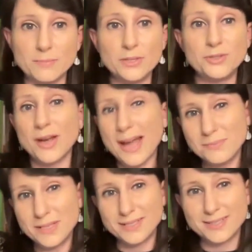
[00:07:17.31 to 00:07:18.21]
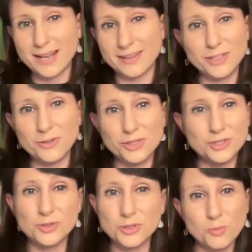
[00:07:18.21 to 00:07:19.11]
but your admin is telling you
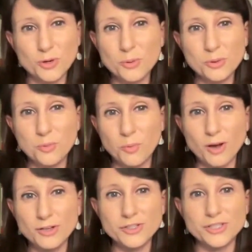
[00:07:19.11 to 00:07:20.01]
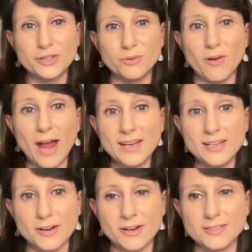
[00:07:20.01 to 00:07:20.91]
that you should work with the walkers and the
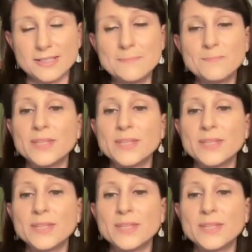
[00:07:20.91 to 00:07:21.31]
riders.